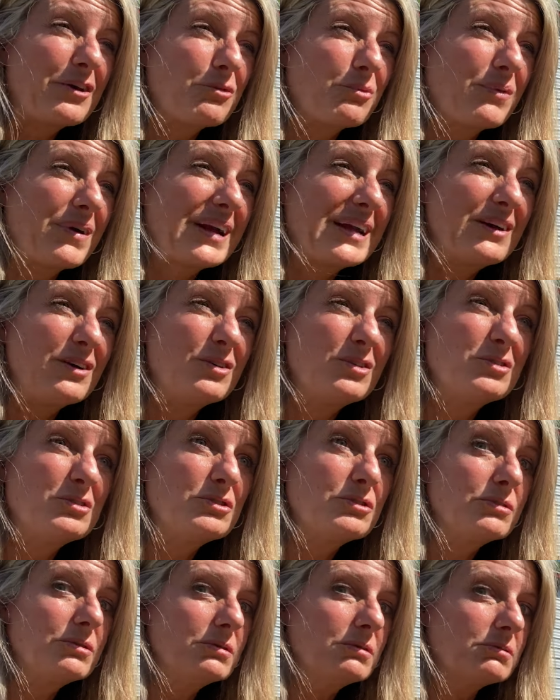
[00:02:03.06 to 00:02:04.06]

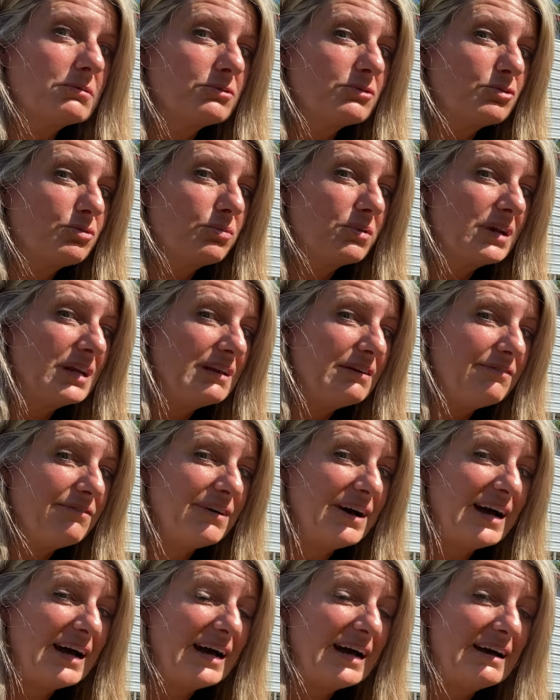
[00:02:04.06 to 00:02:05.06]
around
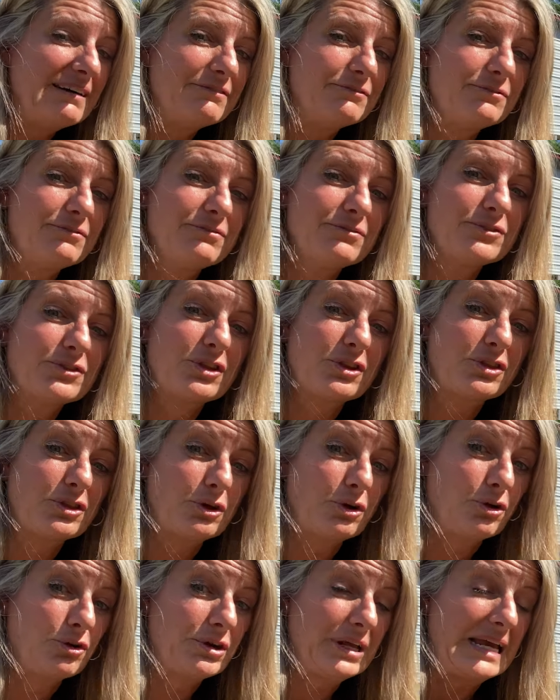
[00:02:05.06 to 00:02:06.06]
twenty-five to
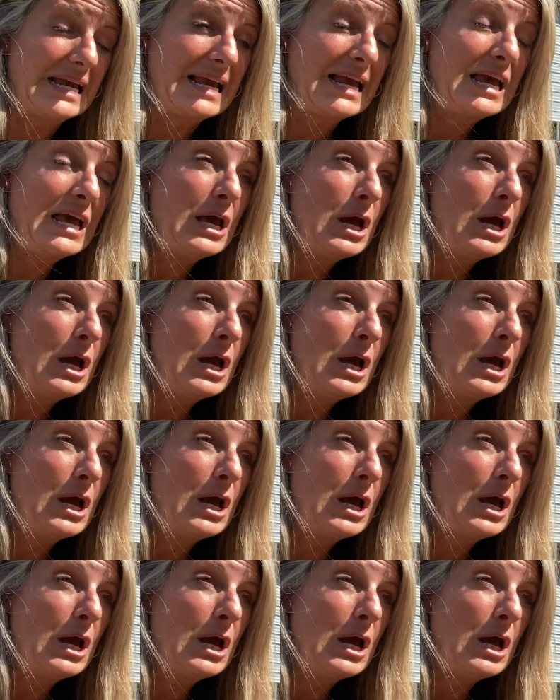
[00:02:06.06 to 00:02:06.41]
thirty.